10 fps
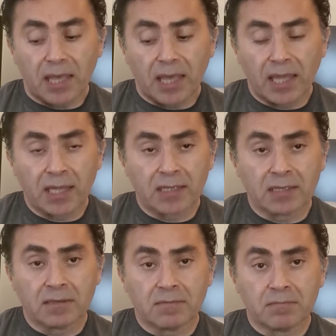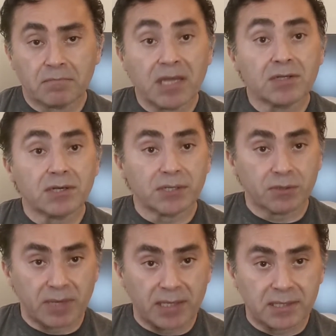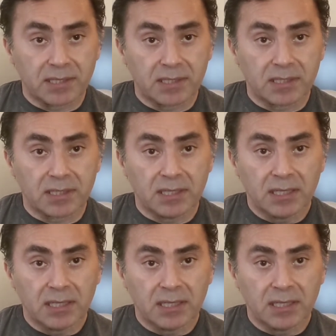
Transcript: and mentor you, basically.